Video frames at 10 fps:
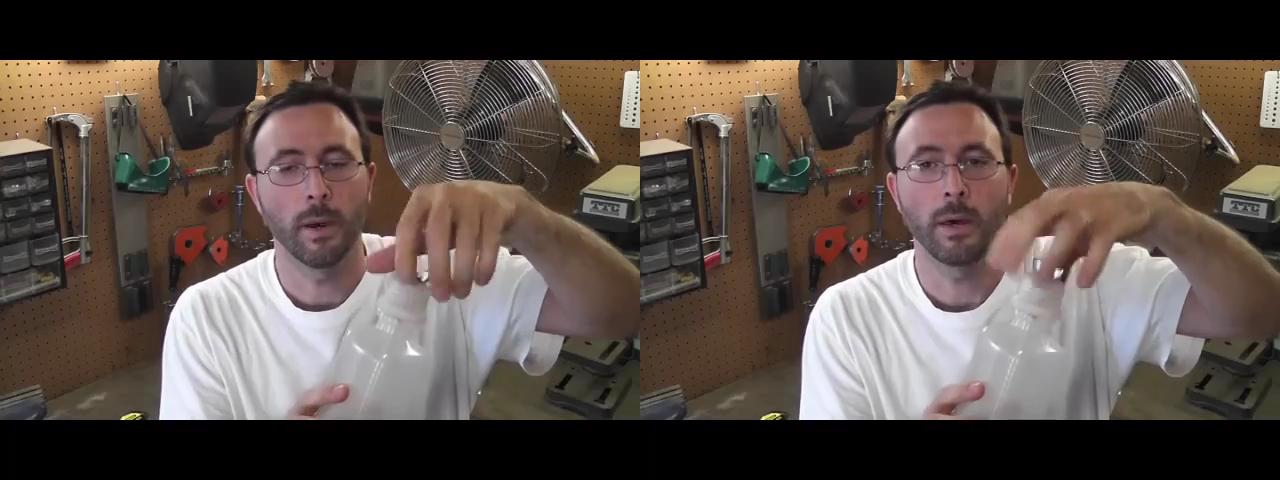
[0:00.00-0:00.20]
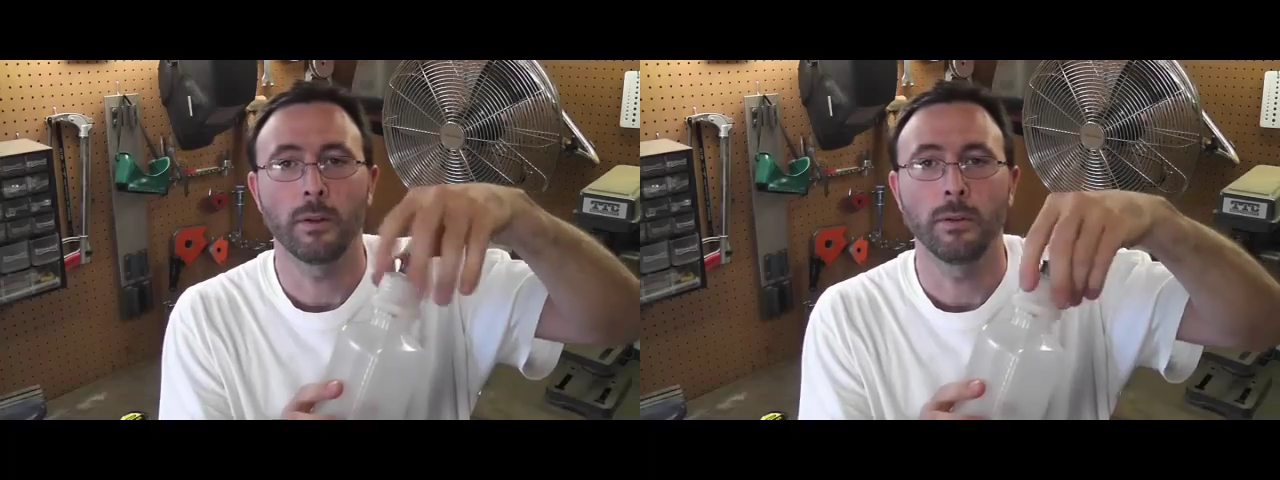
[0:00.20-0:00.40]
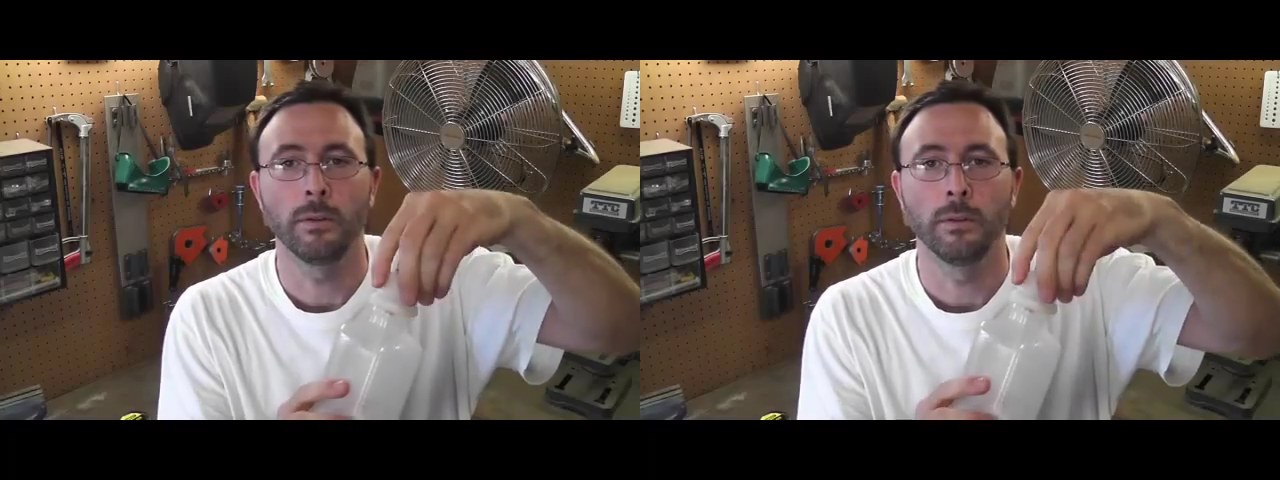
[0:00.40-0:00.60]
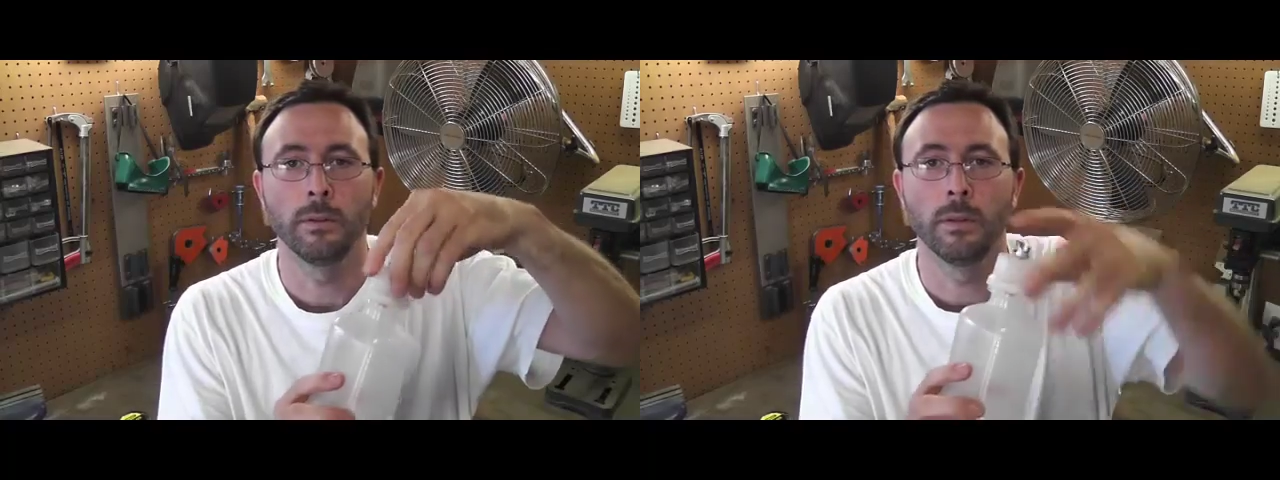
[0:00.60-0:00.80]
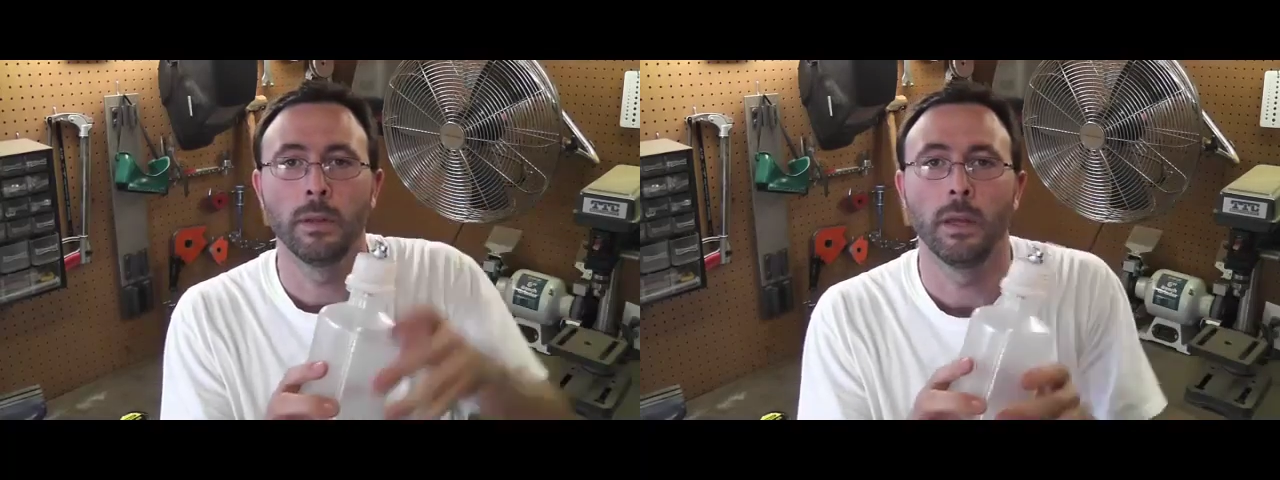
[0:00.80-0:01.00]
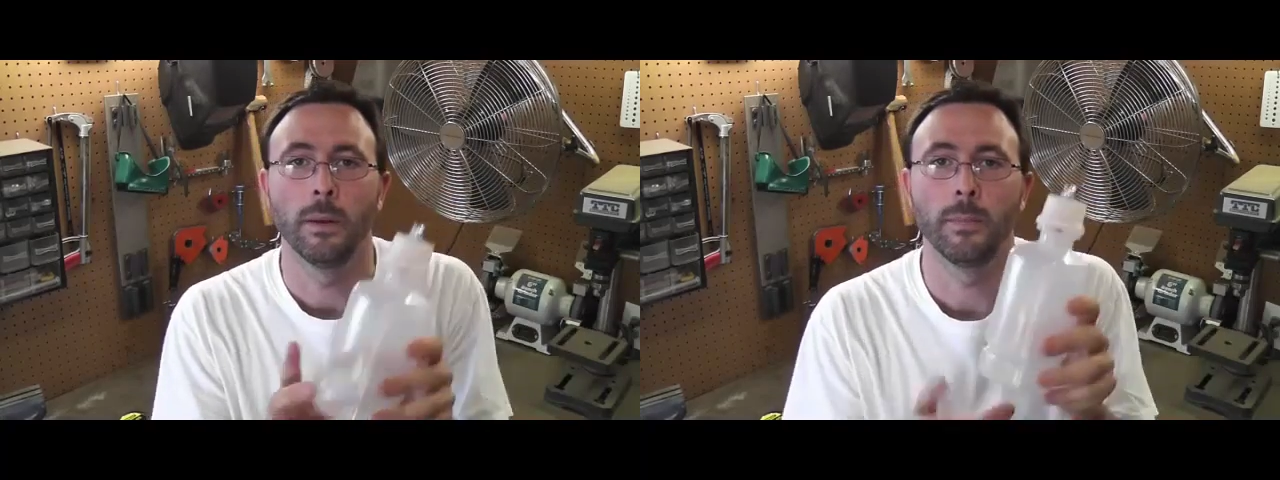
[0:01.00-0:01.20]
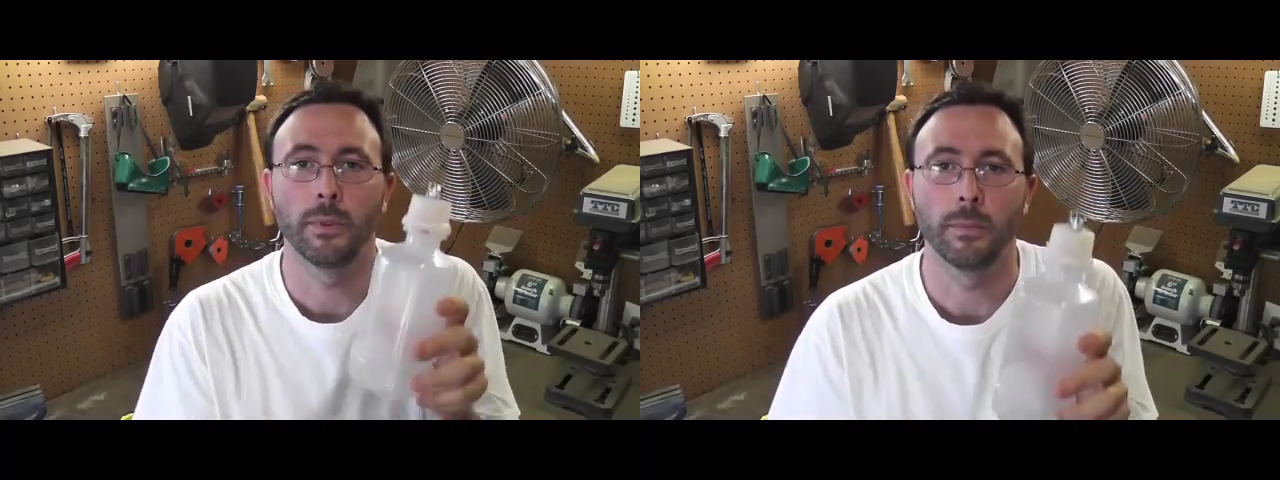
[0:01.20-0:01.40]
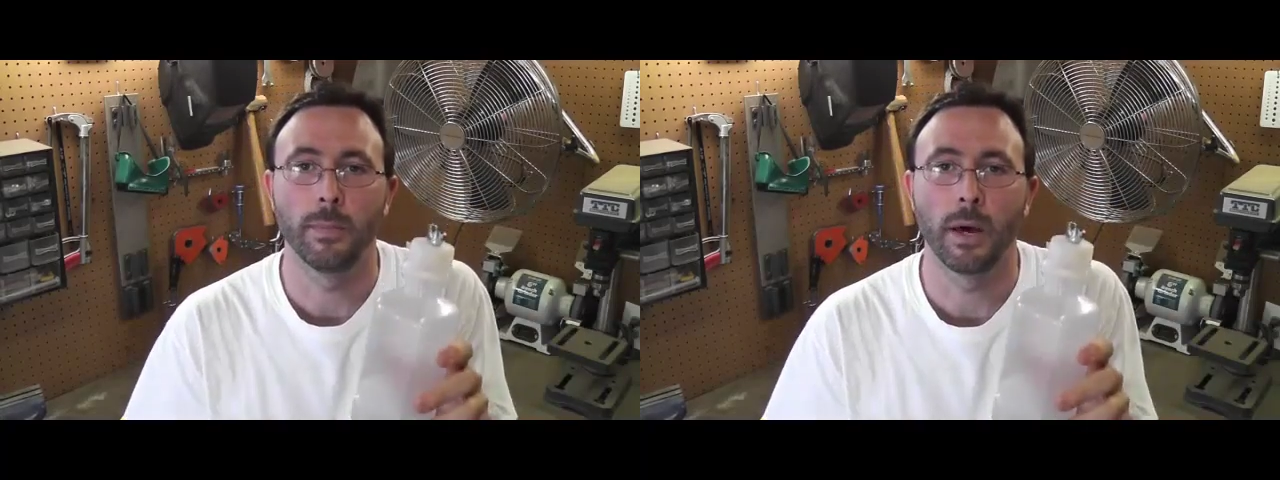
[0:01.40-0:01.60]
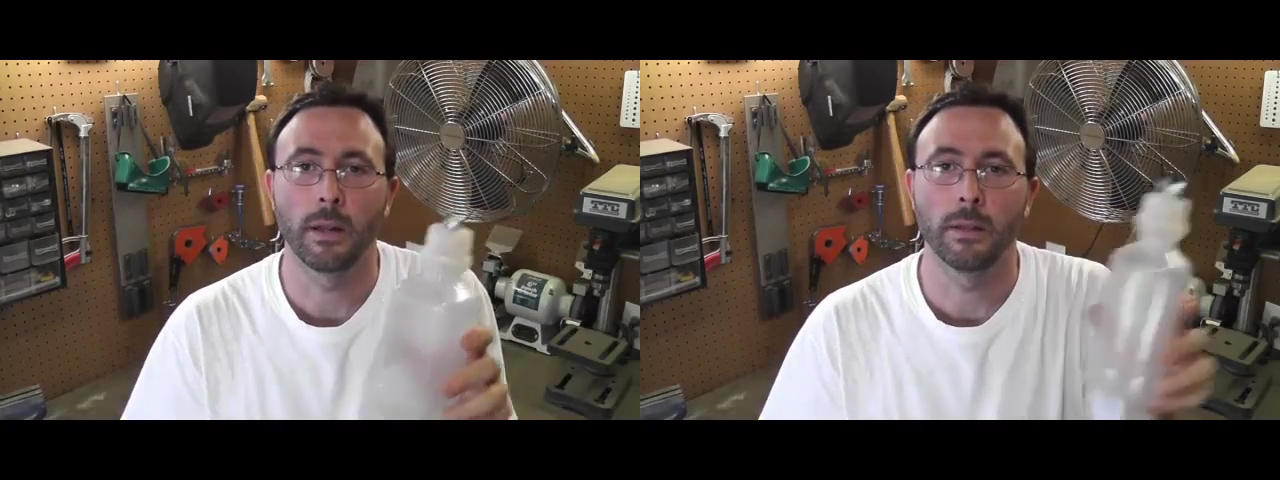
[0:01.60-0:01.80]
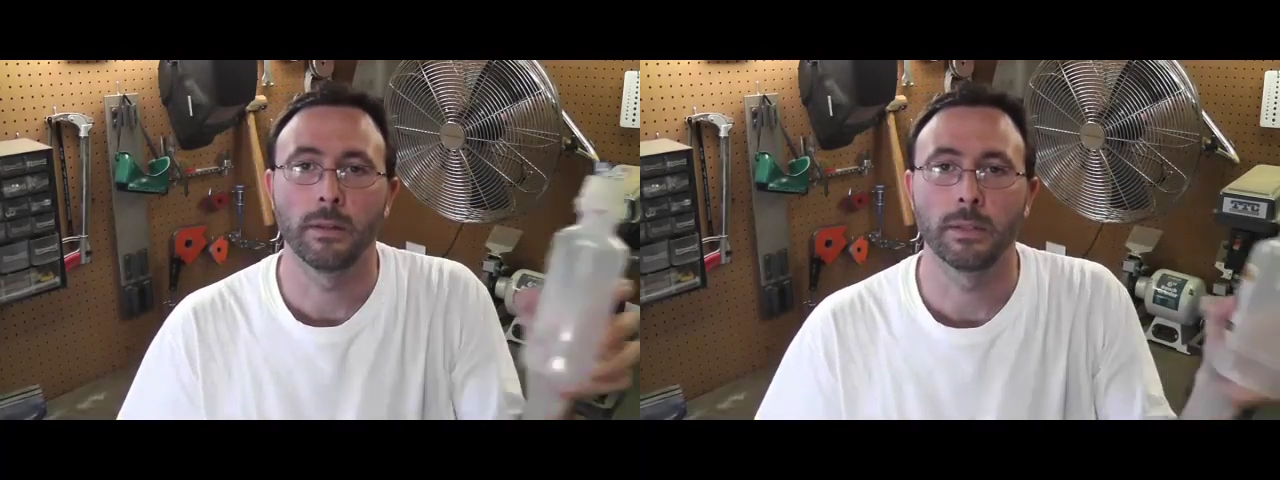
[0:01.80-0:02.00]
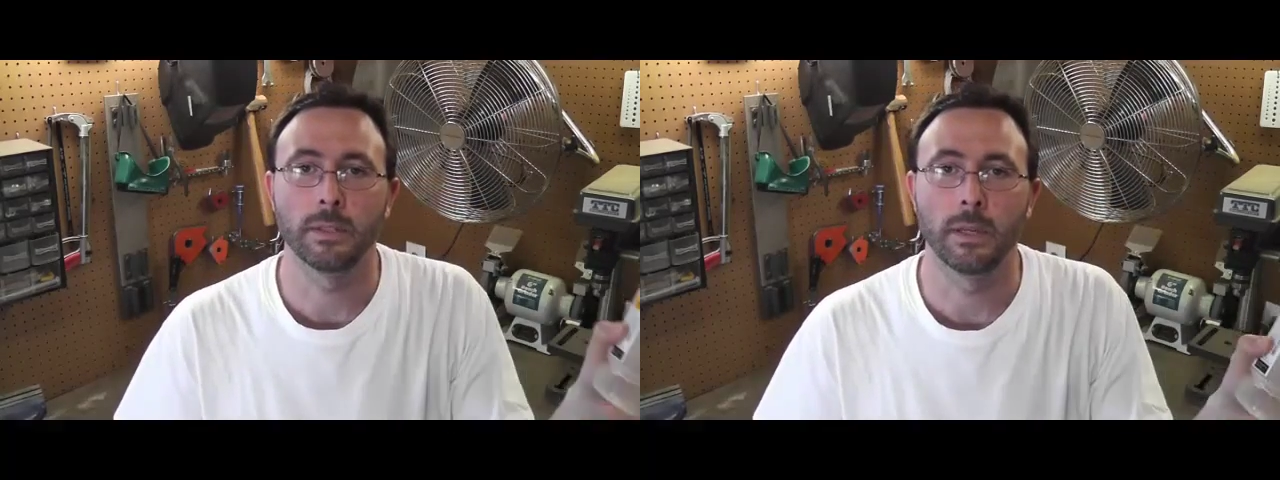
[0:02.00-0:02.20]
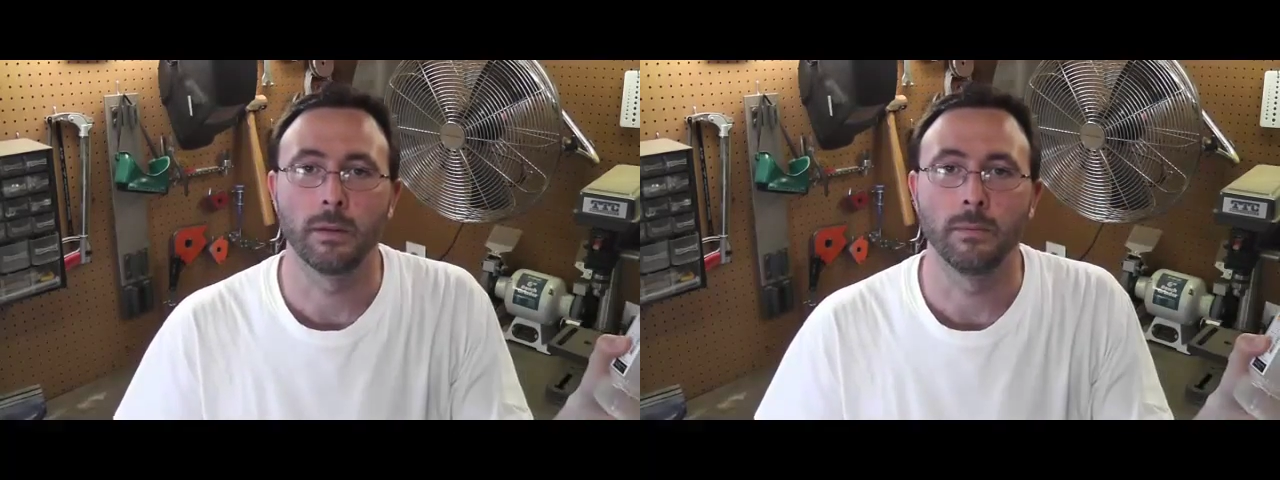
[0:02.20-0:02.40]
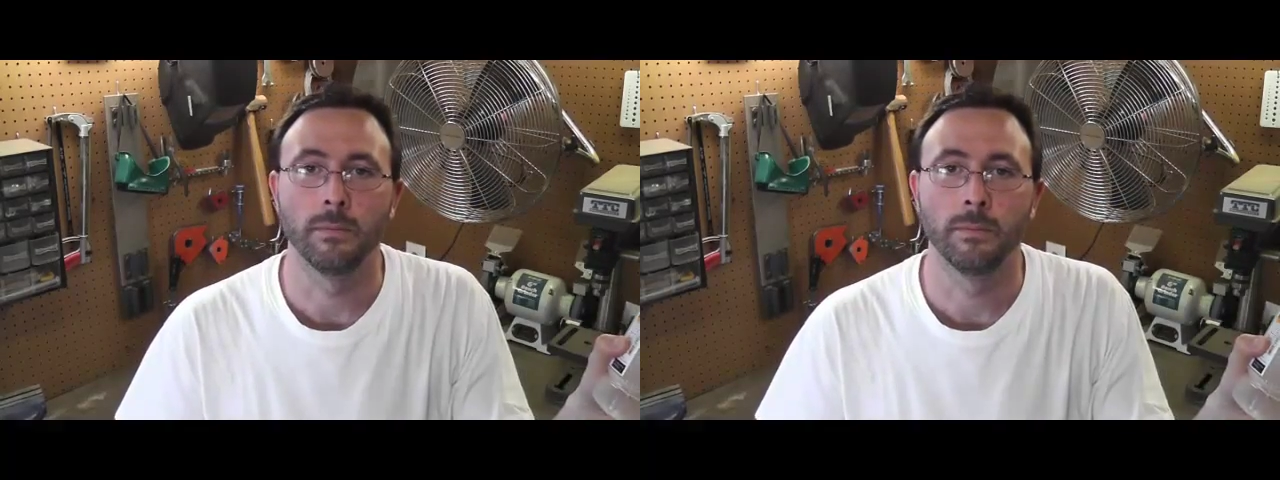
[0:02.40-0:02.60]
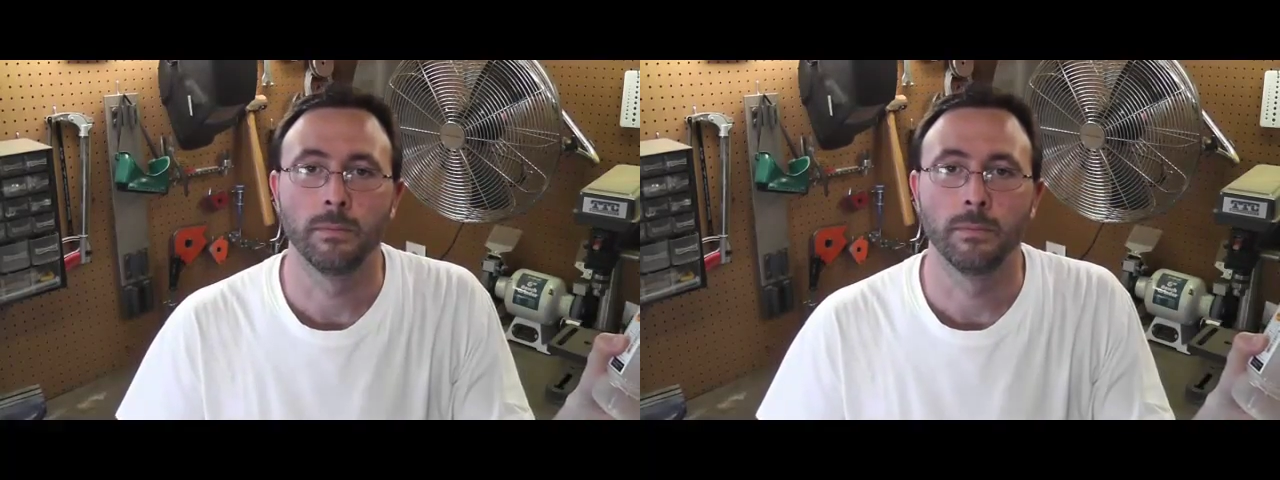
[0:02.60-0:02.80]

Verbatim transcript: bottle and put the bottle in the sun.